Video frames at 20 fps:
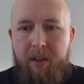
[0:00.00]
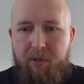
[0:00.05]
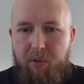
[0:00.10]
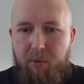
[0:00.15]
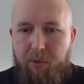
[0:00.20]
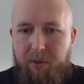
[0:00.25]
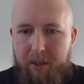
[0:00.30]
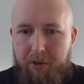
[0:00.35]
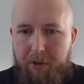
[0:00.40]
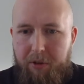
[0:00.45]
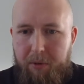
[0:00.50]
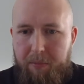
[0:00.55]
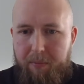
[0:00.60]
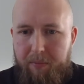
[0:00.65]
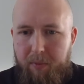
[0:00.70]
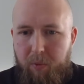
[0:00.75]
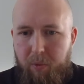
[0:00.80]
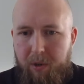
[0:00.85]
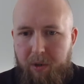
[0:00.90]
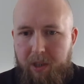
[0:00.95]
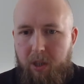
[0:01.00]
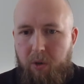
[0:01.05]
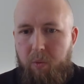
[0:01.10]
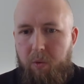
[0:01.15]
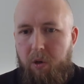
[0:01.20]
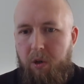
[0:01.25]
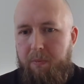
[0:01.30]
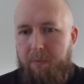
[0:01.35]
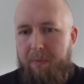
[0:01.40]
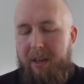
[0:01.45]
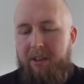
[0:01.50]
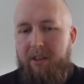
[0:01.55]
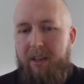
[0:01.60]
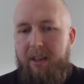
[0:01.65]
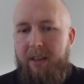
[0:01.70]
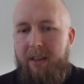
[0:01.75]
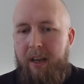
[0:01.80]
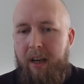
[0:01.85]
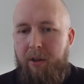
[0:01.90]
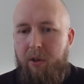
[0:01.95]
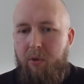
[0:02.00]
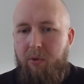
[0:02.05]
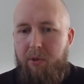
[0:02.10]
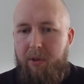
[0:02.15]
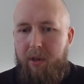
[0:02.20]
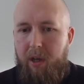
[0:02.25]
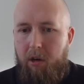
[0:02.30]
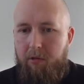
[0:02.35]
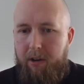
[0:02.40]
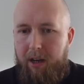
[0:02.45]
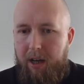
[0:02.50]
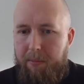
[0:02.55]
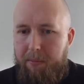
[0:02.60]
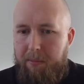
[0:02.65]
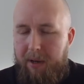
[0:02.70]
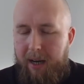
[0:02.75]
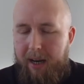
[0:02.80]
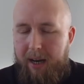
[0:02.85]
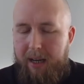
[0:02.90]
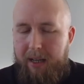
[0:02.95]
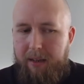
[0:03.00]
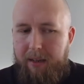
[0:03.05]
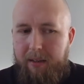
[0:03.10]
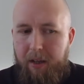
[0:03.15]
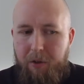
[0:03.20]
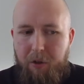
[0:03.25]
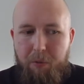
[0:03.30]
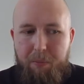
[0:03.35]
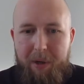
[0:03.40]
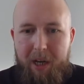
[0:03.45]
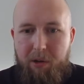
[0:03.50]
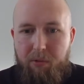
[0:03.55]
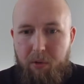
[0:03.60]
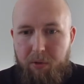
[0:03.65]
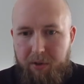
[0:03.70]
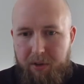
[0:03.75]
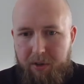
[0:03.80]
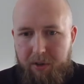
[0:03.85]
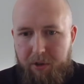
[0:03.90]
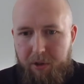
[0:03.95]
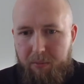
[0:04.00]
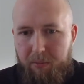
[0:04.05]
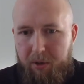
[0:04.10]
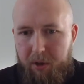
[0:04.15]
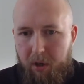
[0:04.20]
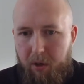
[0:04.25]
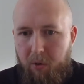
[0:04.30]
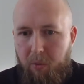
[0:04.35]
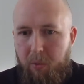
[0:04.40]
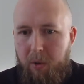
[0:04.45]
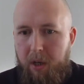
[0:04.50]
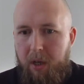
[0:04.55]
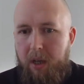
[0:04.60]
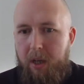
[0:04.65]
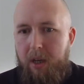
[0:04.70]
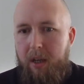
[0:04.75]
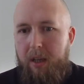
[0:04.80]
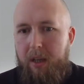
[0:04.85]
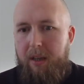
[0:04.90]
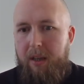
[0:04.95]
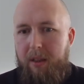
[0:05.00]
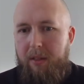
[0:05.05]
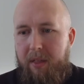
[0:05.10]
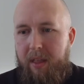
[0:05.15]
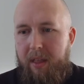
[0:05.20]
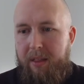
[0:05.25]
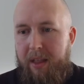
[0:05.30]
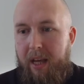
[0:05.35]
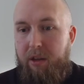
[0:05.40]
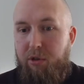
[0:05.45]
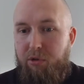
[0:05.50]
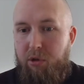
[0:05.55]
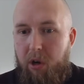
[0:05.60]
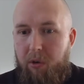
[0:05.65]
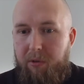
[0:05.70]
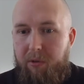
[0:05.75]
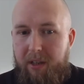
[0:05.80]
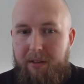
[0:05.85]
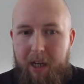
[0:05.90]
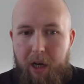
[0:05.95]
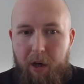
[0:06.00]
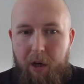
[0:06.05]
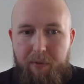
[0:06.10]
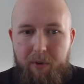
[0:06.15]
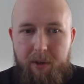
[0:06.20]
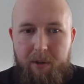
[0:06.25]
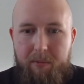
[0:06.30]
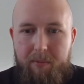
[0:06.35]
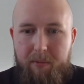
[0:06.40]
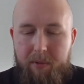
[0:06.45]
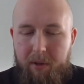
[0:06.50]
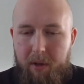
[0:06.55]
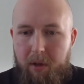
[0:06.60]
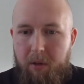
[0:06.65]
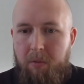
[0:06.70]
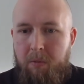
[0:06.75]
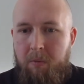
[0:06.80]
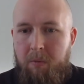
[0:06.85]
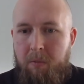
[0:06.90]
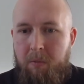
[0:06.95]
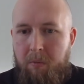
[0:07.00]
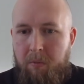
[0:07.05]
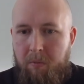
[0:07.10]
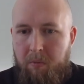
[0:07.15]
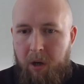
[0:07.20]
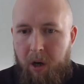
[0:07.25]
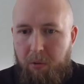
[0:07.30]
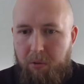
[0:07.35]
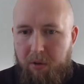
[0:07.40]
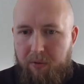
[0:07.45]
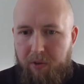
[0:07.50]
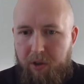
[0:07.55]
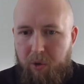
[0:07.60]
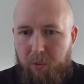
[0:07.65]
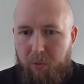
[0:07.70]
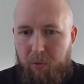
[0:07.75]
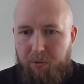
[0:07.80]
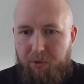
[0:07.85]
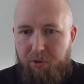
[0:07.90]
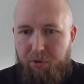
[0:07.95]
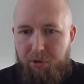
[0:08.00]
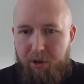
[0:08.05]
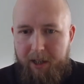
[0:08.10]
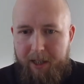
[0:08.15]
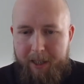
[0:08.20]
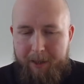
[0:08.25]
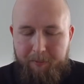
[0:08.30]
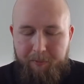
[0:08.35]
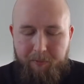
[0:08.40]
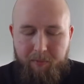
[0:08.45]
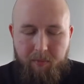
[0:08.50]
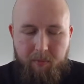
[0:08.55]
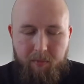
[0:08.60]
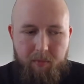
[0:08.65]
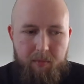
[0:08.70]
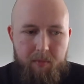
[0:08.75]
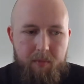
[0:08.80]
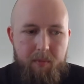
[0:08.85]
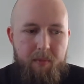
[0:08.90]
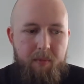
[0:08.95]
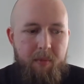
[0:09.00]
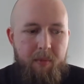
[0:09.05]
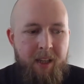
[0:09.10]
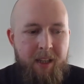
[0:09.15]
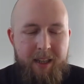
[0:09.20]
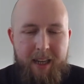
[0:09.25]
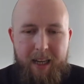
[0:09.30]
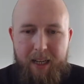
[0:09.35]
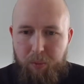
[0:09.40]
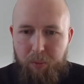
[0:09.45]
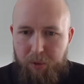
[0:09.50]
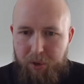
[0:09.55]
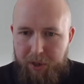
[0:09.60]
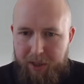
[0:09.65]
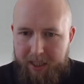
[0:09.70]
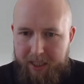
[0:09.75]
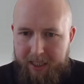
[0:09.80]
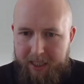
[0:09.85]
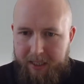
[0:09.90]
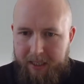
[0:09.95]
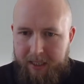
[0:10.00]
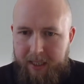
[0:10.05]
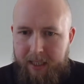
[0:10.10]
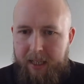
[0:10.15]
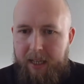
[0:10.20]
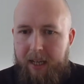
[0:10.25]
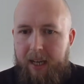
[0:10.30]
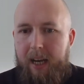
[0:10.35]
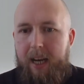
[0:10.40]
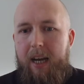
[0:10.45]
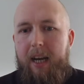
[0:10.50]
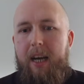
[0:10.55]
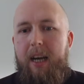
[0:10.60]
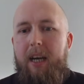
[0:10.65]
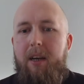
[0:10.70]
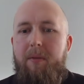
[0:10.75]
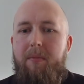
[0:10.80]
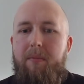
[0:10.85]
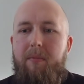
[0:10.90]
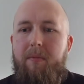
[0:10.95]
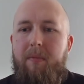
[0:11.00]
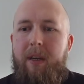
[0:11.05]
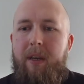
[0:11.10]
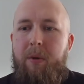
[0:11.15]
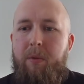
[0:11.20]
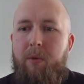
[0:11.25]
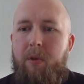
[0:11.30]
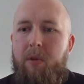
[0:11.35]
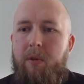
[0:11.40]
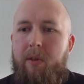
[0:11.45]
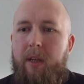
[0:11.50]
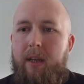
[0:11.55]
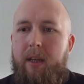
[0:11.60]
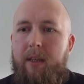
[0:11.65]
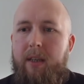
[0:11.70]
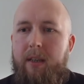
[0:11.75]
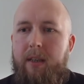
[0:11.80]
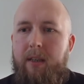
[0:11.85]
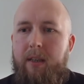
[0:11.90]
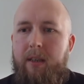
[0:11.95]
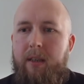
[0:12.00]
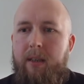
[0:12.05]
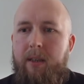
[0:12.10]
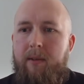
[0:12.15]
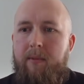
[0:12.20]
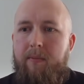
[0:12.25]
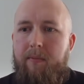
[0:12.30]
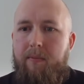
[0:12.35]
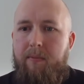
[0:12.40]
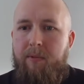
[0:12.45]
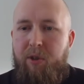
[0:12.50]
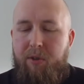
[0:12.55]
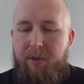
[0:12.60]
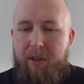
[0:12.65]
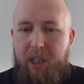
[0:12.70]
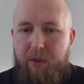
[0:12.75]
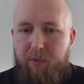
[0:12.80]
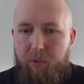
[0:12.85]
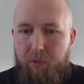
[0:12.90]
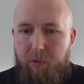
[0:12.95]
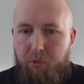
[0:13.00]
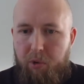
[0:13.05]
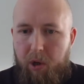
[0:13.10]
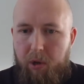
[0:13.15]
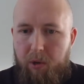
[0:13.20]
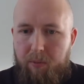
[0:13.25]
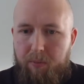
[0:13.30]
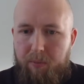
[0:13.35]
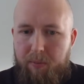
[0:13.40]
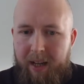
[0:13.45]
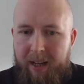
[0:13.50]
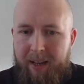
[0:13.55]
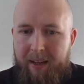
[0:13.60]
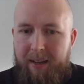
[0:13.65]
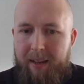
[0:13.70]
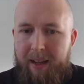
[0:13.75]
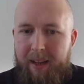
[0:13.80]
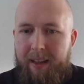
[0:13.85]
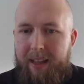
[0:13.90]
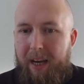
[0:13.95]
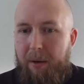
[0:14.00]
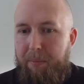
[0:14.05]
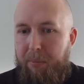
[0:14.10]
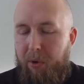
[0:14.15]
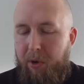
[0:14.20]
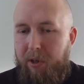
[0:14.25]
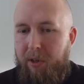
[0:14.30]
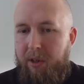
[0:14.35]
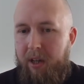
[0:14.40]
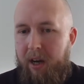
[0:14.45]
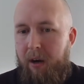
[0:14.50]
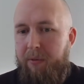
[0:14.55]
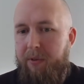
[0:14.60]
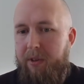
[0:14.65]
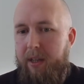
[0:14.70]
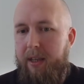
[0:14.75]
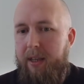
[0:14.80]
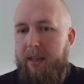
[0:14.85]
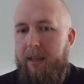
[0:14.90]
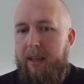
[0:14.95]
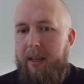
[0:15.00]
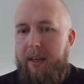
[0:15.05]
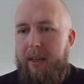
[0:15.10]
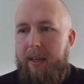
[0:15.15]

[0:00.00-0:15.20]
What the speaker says: system, which was basically a new CRM and a new payroll system. So they trialed it in Telford. So I was the first one to trial it and get it working. It was a successful trial, and at that point, obviously,